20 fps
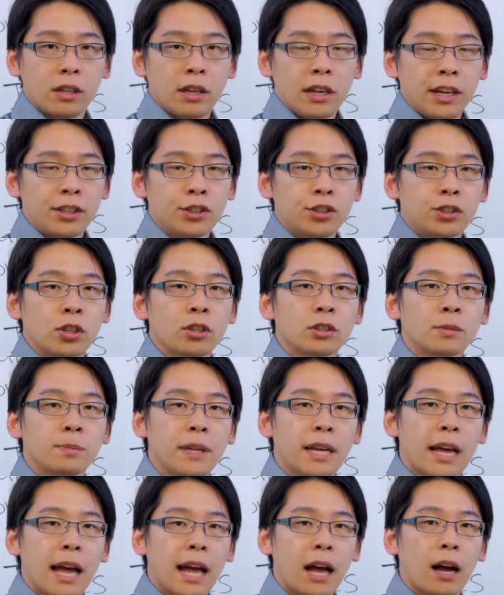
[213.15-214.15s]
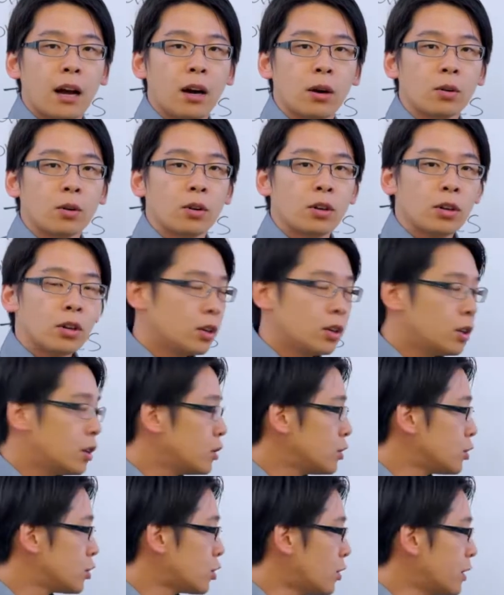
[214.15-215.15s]
It shows me how
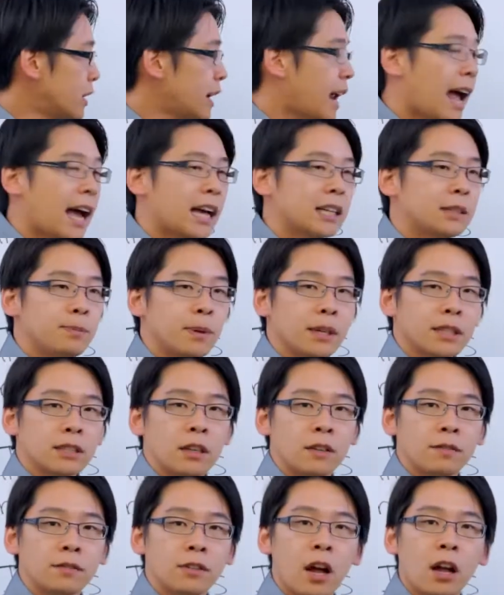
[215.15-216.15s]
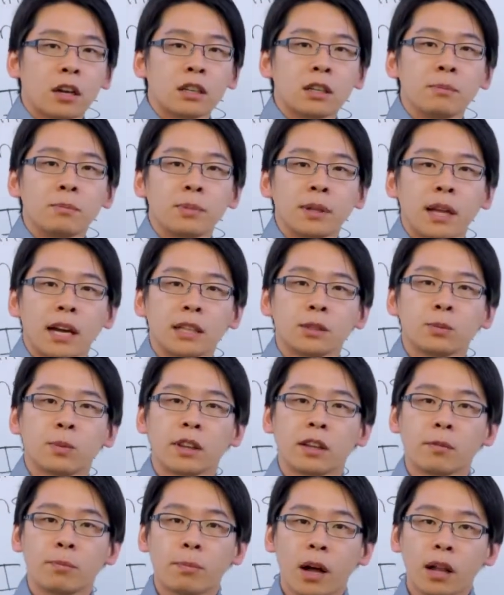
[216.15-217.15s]
certain aspects of non-compliance with
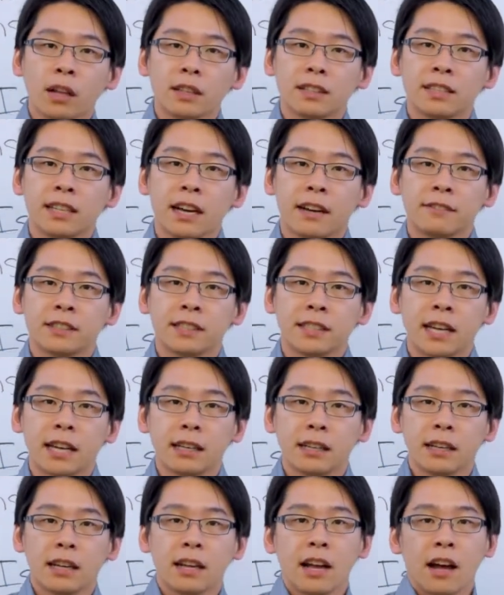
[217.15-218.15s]
the policy I've set